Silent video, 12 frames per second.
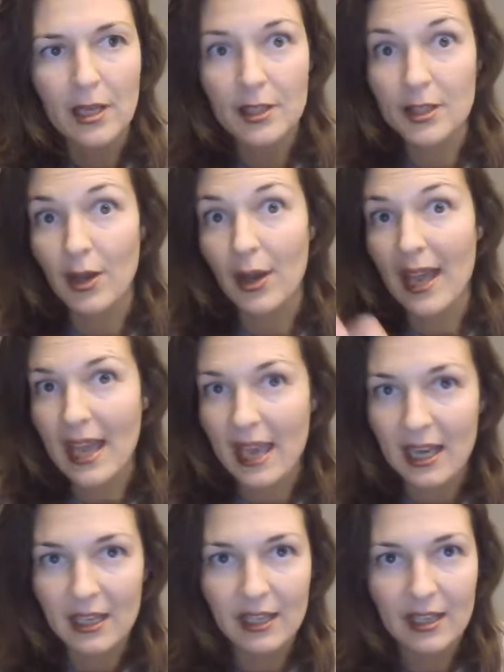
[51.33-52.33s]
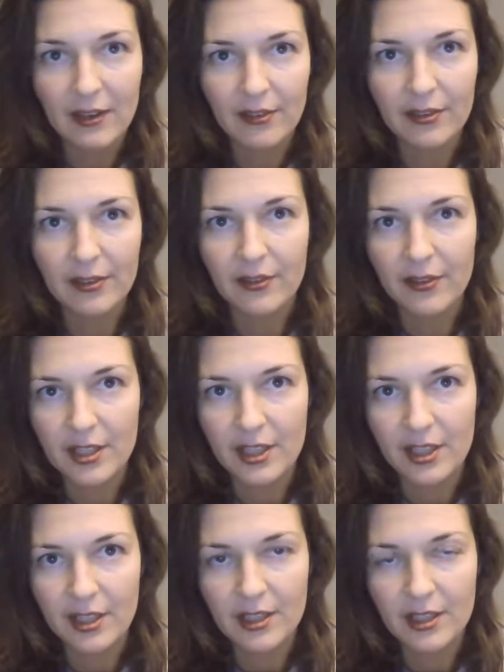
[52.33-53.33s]
So 8 different
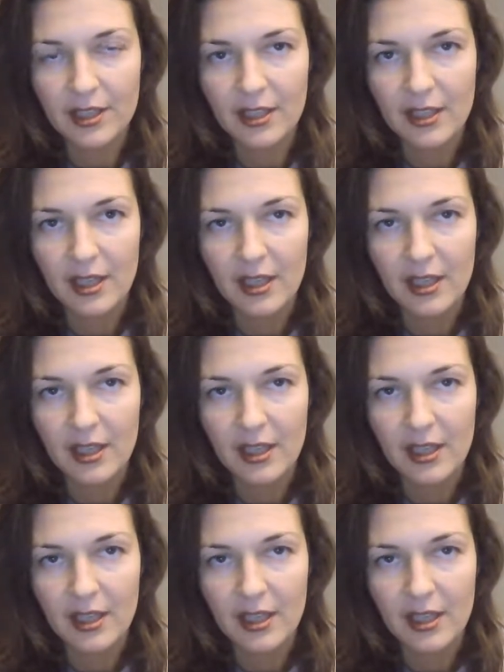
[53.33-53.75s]
features.